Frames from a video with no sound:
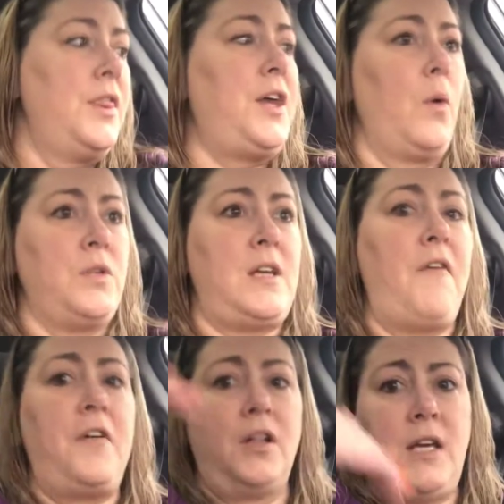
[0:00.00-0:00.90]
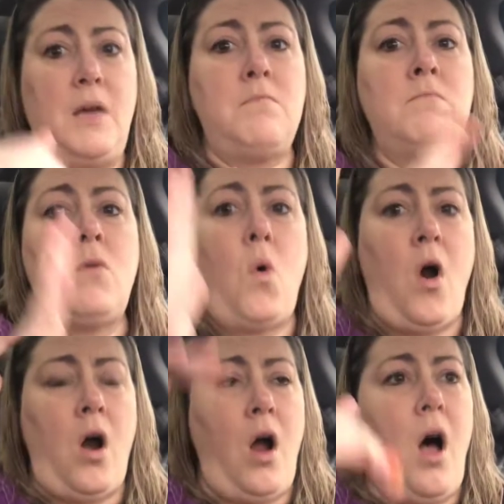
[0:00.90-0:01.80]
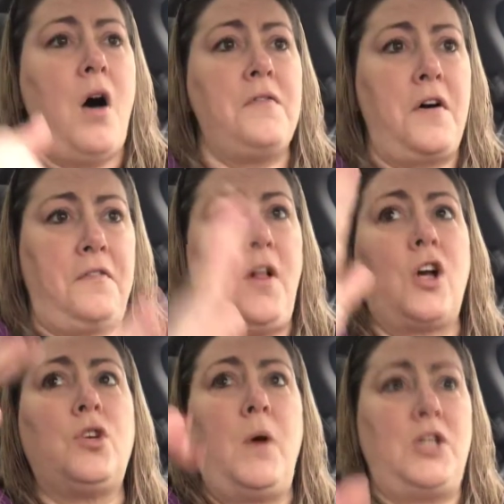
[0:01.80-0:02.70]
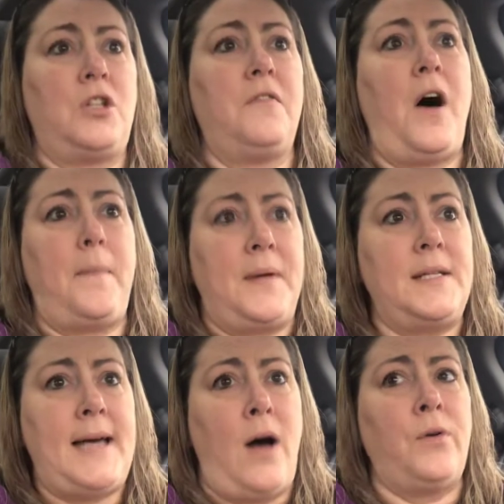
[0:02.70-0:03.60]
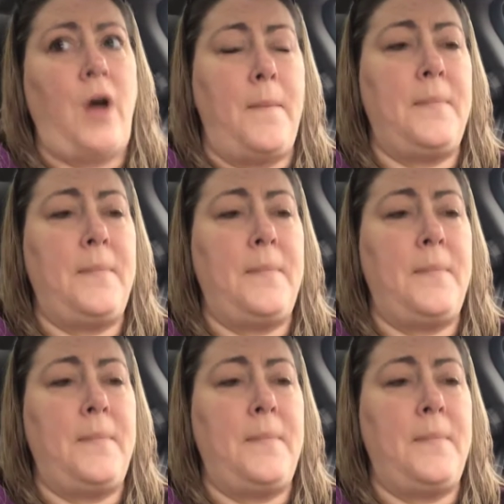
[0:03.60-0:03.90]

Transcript: there was definitely more of a fluctuation of up and down,